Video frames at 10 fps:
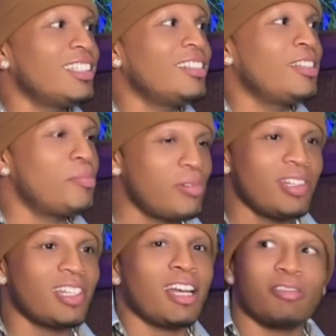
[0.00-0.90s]
the
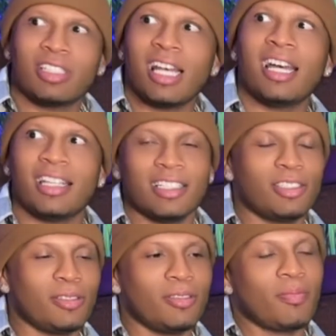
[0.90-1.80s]
breathing. I was tired.
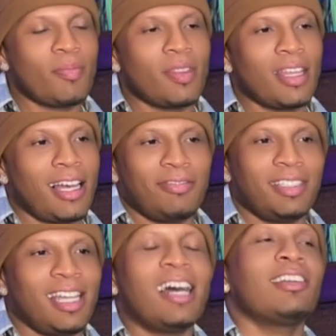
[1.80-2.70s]
So after
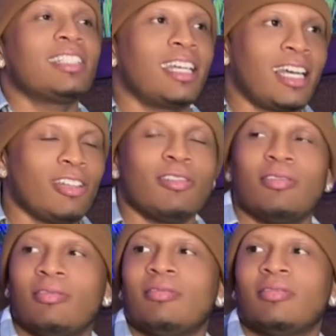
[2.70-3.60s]
that, I was like, I
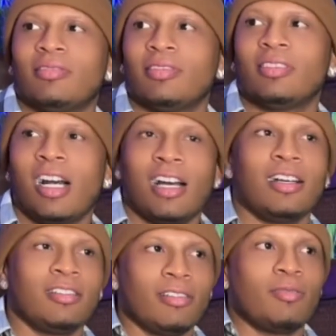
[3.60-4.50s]
knew,
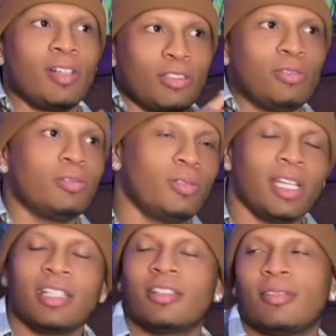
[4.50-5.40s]
what to do
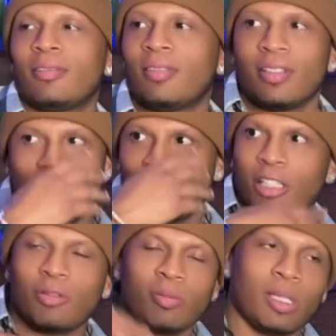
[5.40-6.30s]
next. So
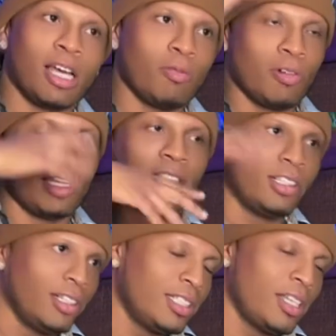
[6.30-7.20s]
that's what I'm saying. I won like
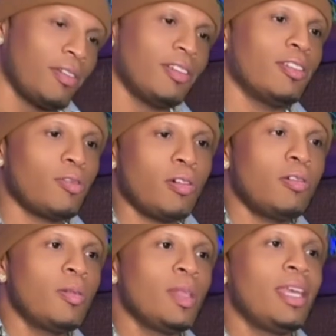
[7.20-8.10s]
37 in the
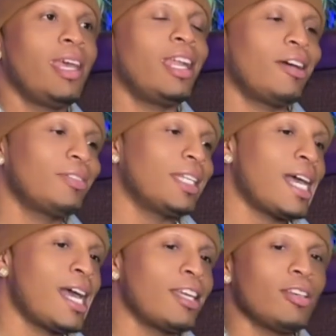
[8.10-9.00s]
row. And after
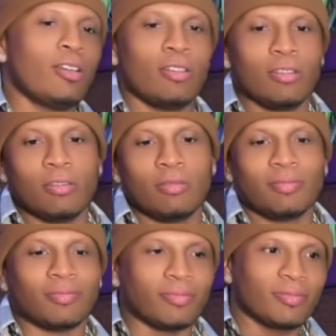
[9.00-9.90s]
that, you
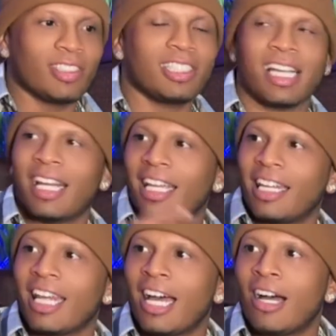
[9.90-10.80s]
start
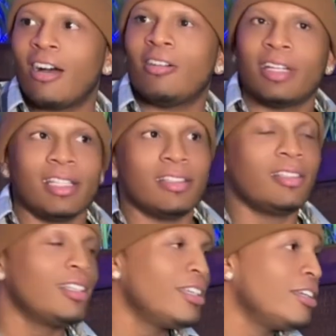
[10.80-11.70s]
hanging out and,
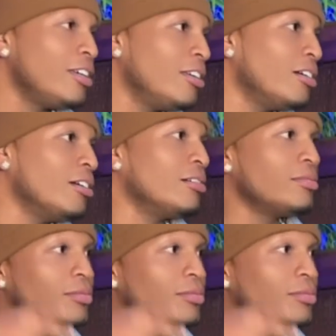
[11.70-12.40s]
you know,